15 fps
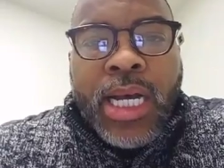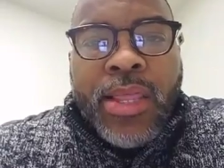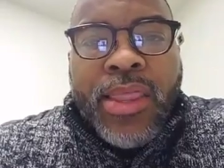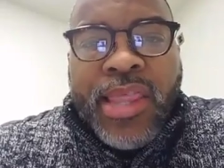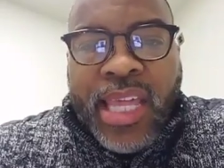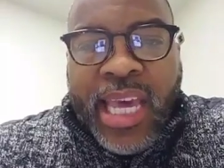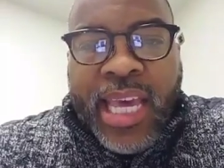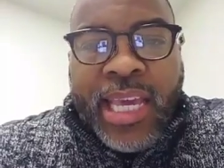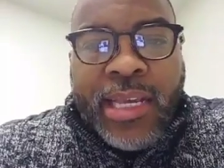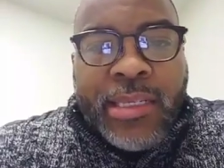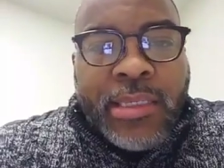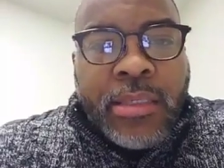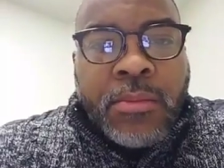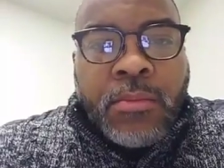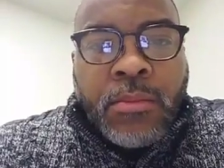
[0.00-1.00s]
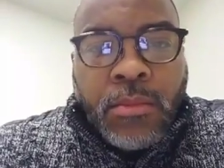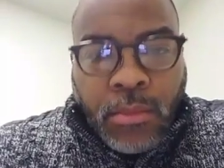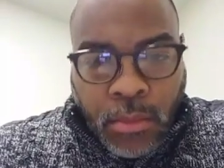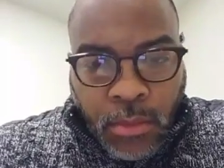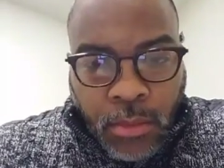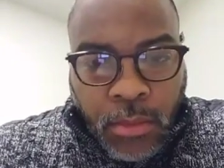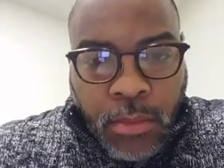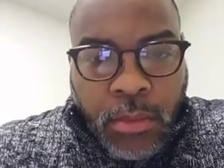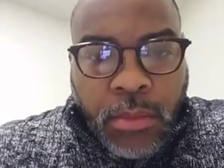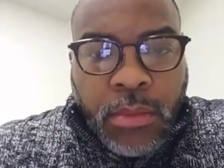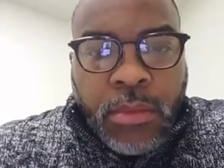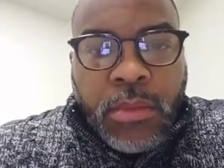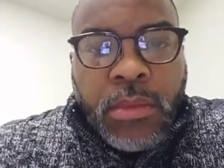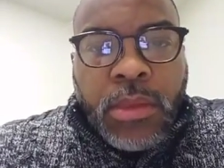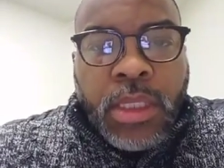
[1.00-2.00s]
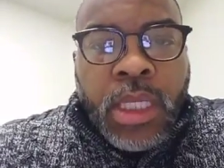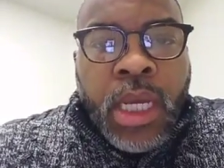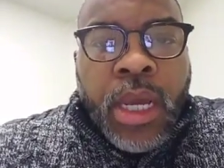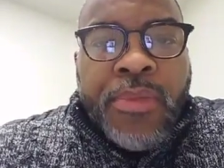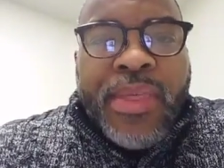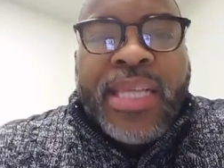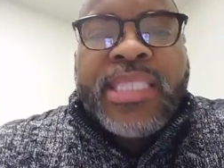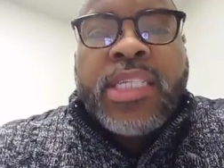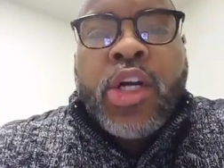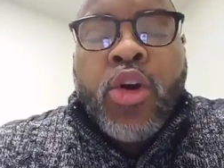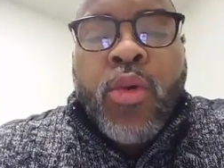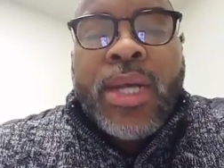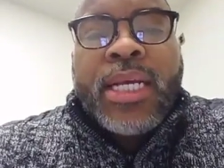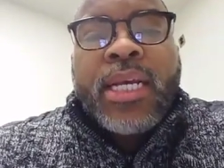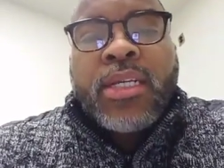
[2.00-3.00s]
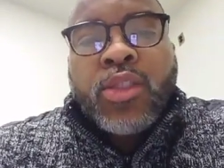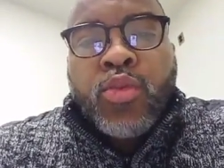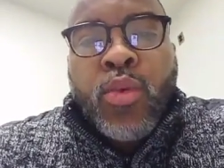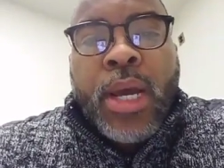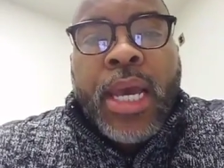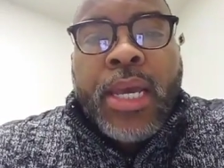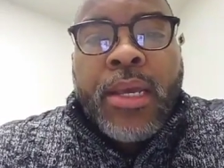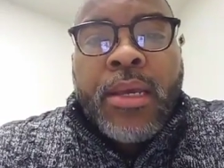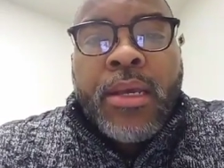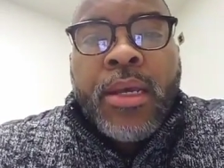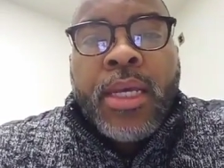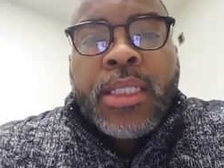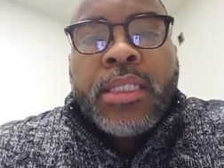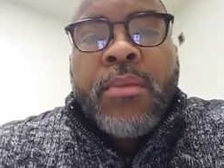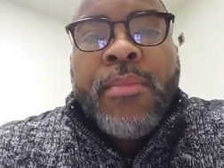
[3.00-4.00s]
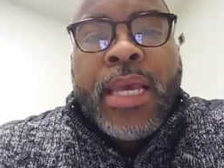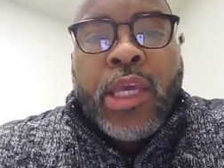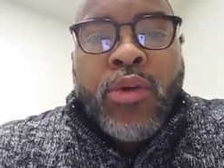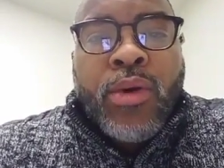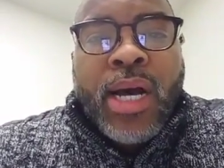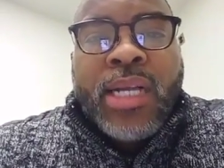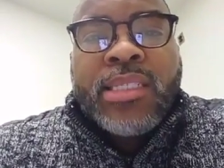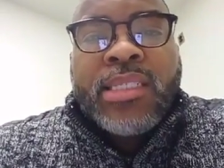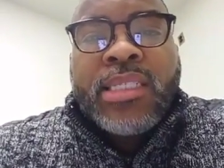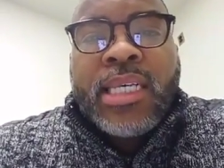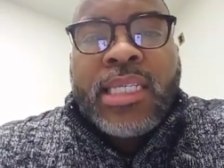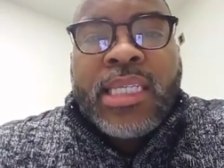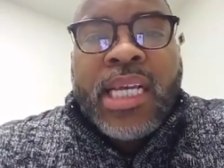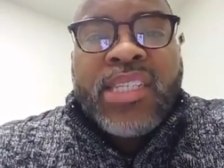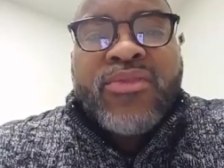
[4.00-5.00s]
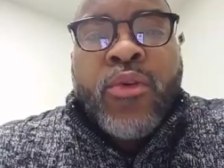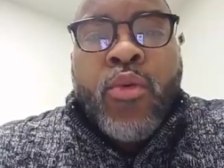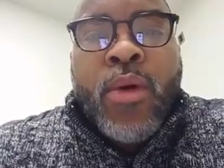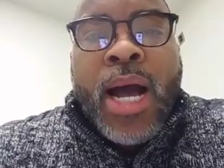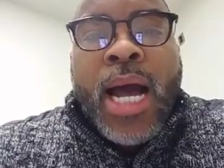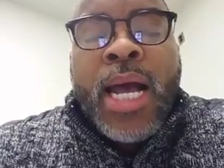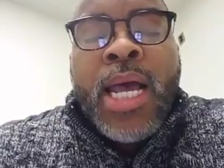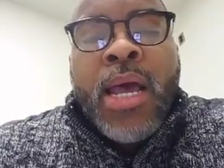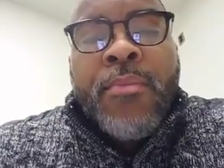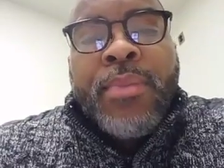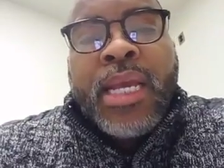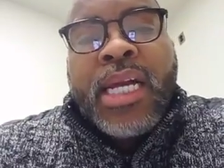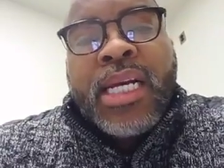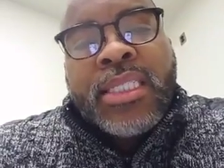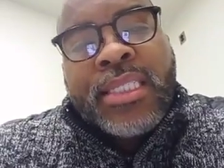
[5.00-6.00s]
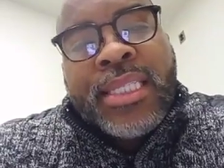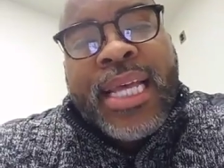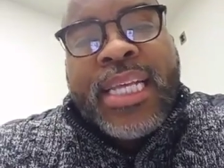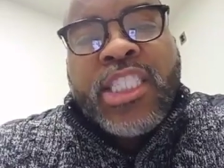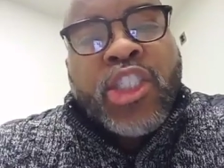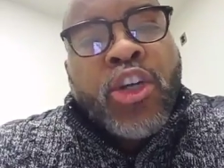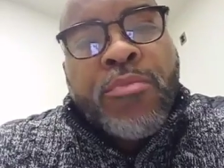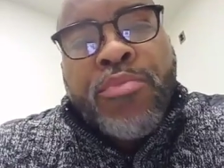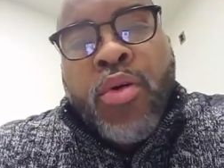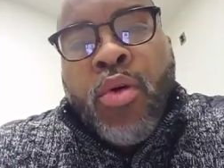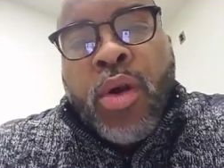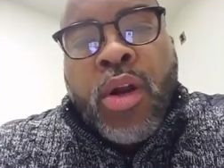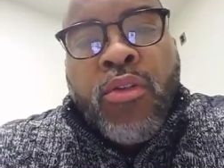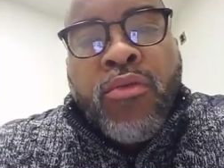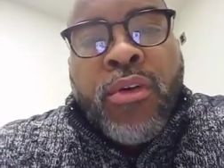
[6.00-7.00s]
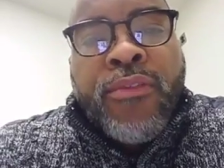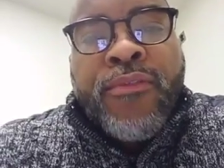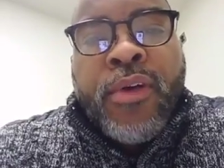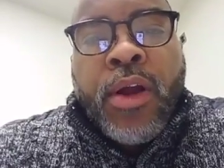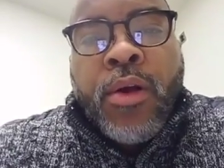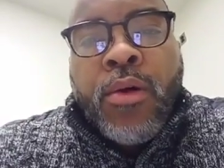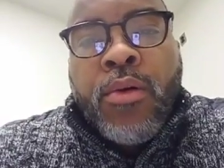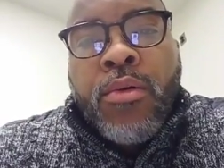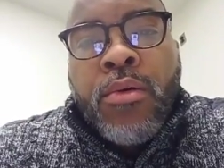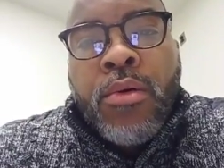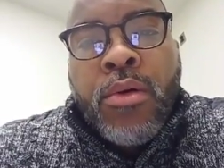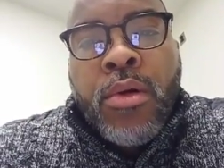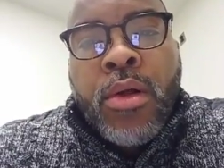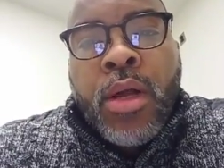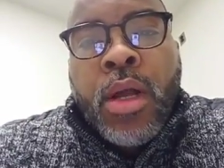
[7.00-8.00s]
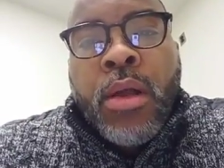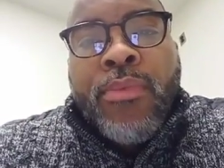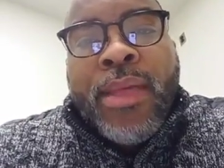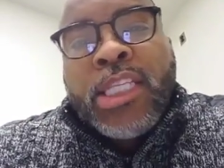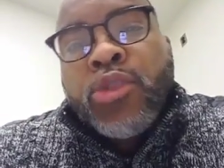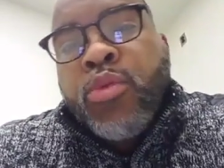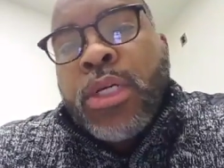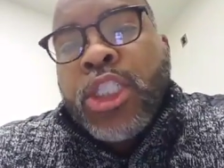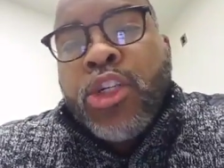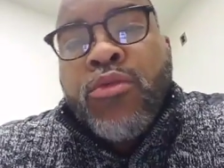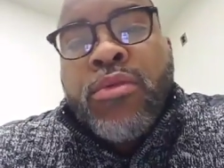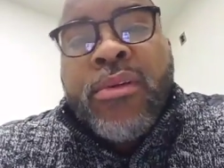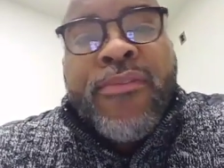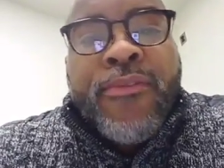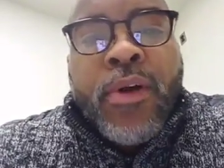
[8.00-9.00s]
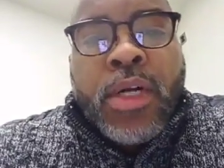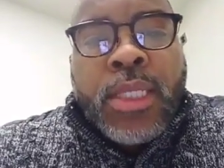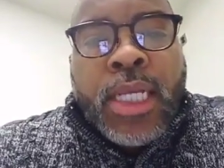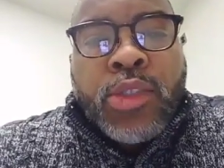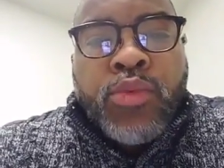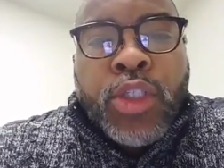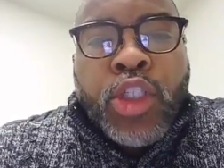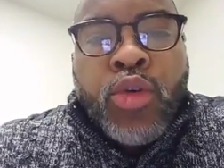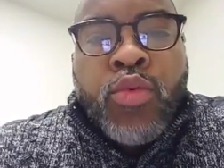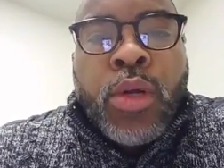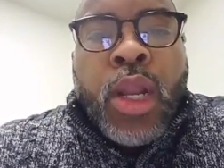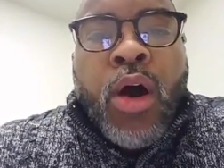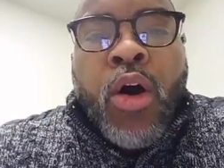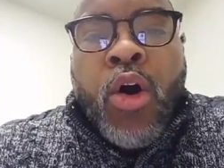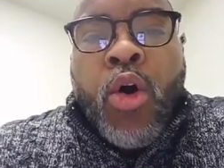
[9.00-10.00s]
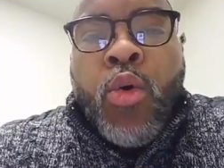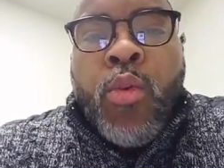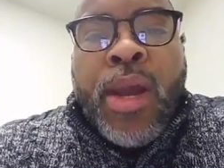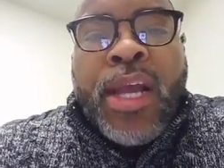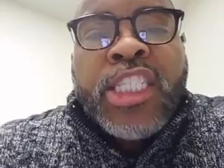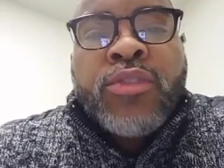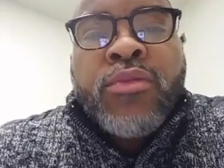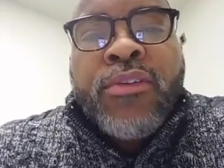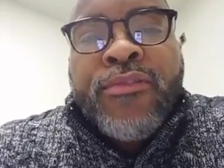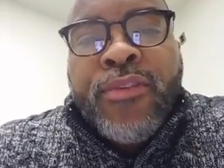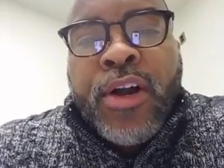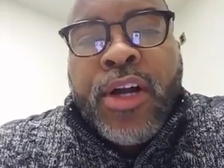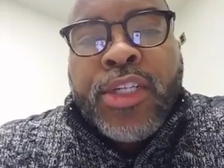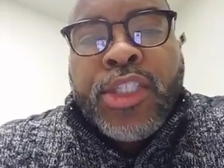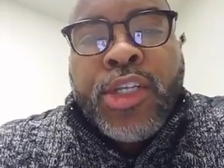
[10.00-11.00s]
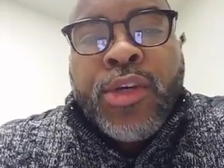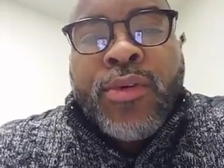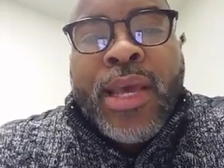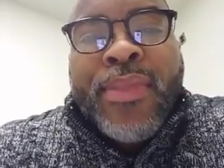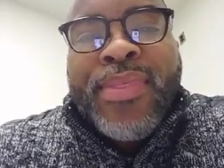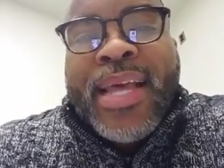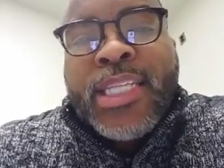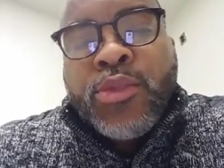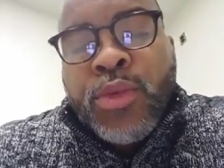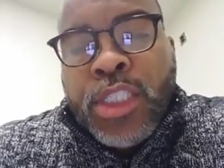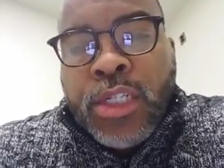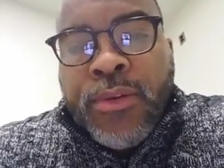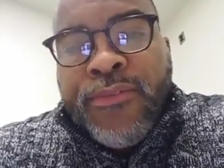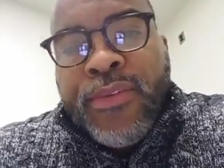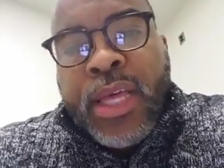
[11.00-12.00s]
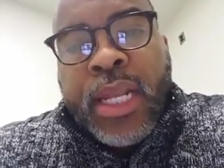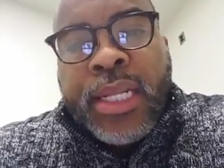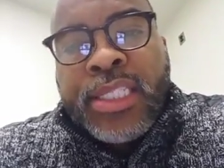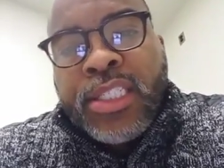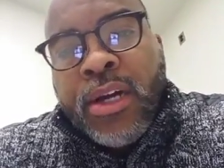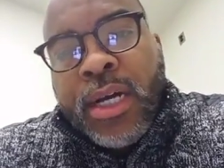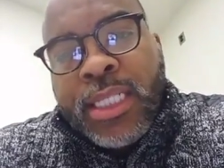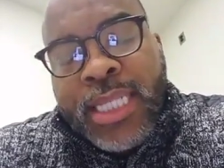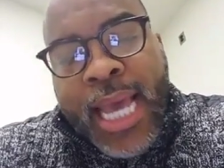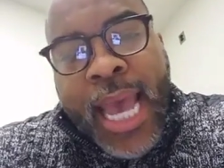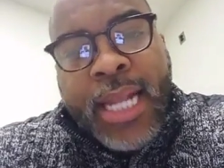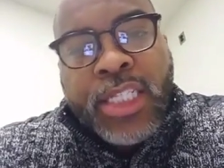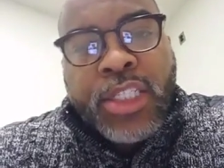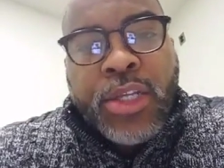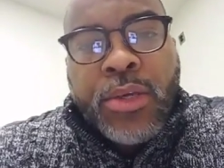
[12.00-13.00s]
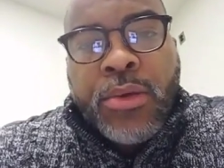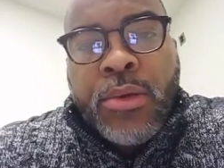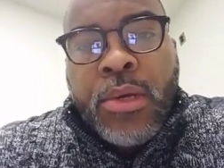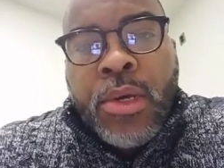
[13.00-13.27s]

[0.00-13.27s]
things, that's the quickest way to make you unsuccessful. Why? Because that's your point of referral that's what you refer that's what you will always refer to and that's what your feelings are attached to